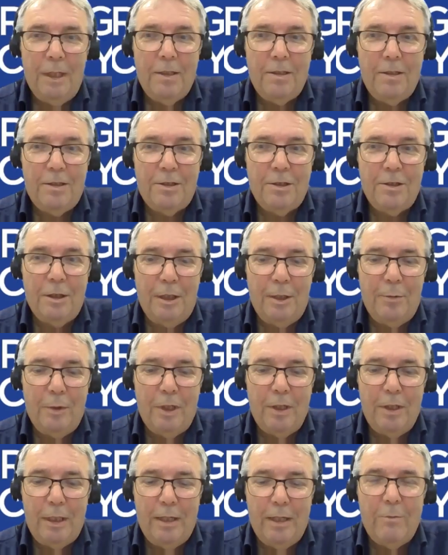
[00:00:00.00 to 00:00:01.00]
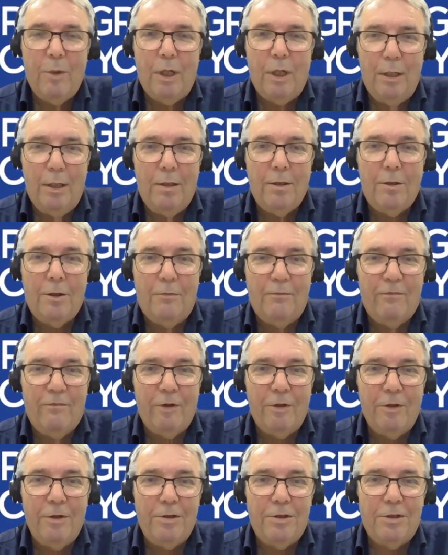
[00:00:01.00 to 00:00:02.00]
It certainly went down well at the
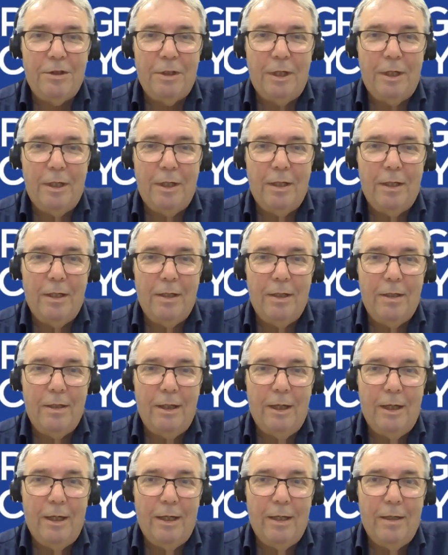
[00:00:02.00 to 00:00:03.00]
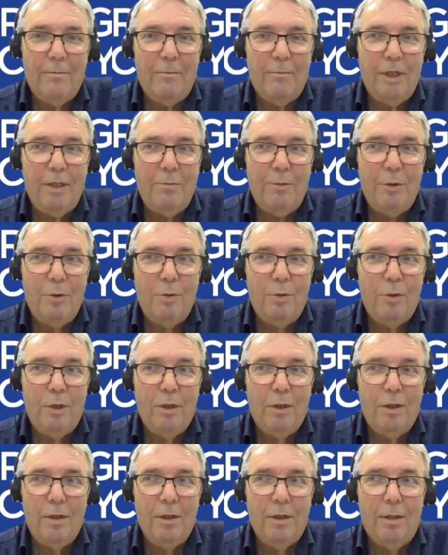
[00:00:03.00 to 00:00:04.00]
conference, and people
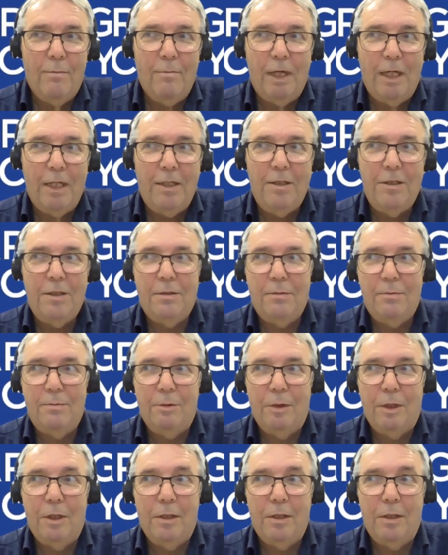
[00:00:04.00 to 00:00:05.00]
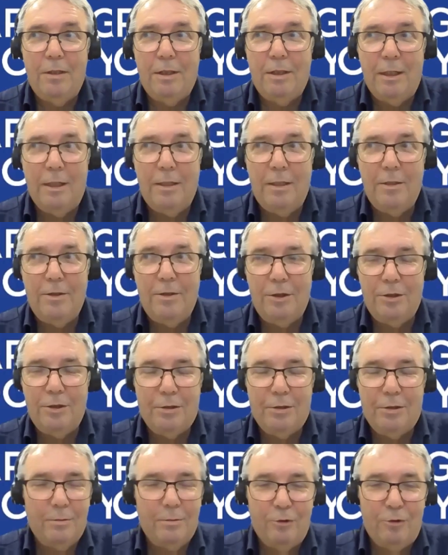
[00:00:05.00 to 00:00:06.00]
were amazed and
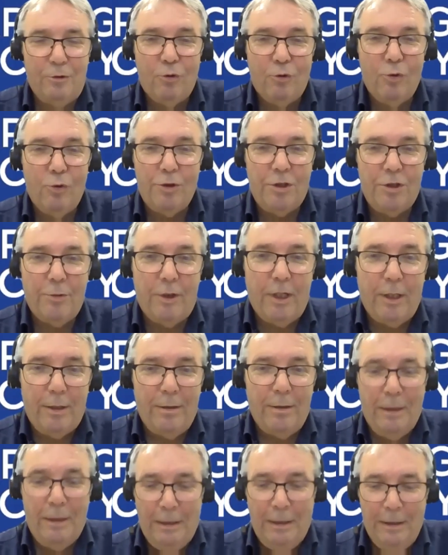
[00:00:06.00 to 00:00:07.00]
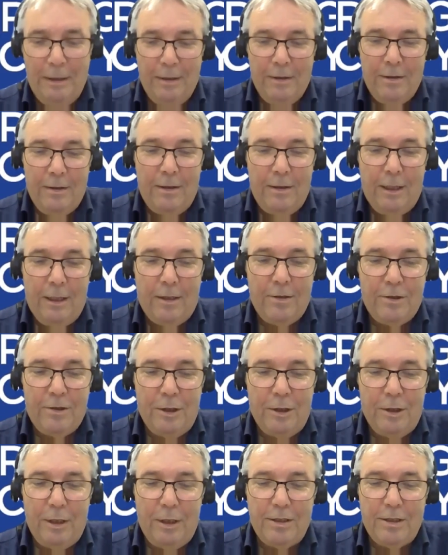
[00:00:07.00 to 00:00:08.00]
just drawn to it. Yeah,
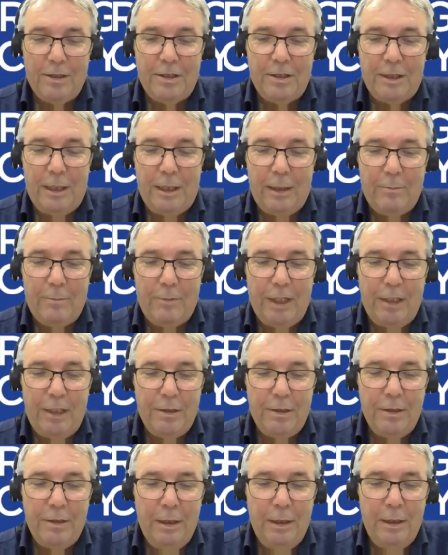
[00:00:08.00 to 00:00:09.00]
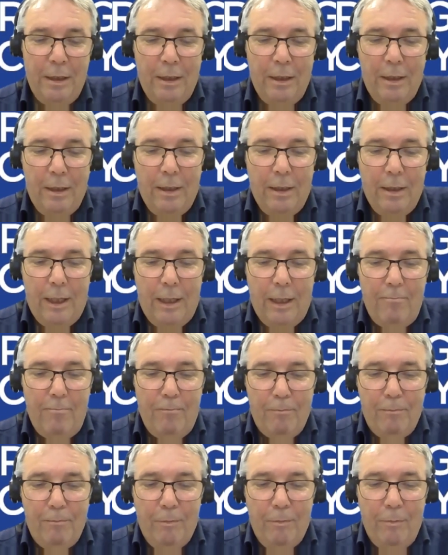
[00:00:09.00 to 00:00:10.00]
certainly is a stunning piece. What
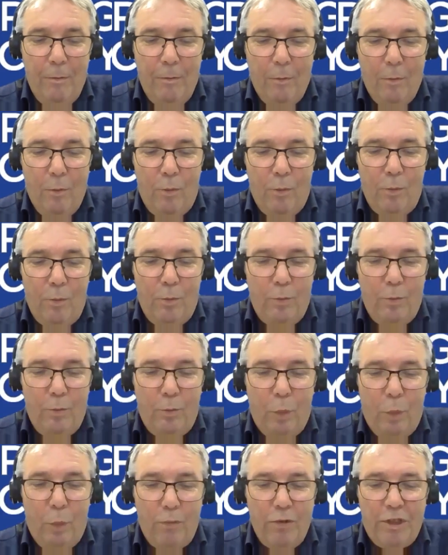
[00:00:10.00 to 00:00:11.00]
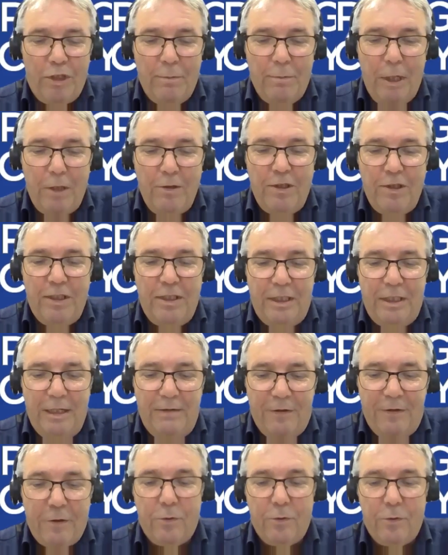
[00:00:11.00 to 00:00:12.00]
was the most
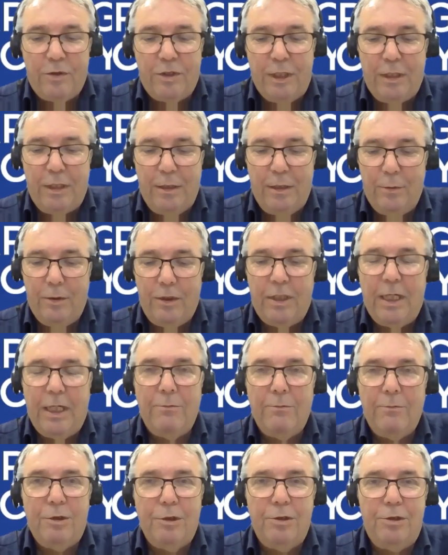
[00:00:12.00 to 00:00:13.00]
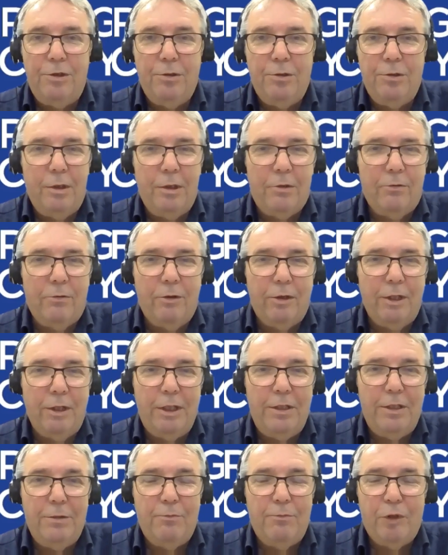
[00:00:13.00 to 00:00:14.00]
difficult thing you encountered during the
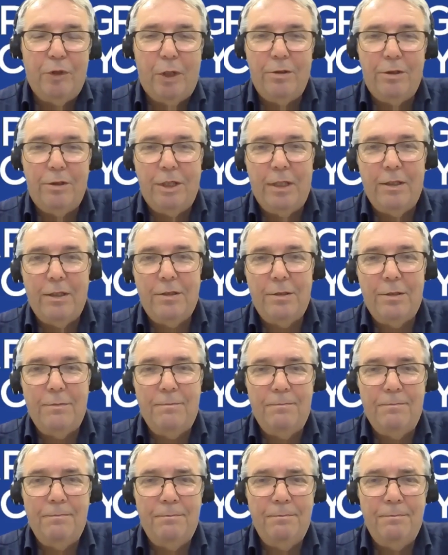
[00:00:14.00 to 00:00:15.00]
creation process?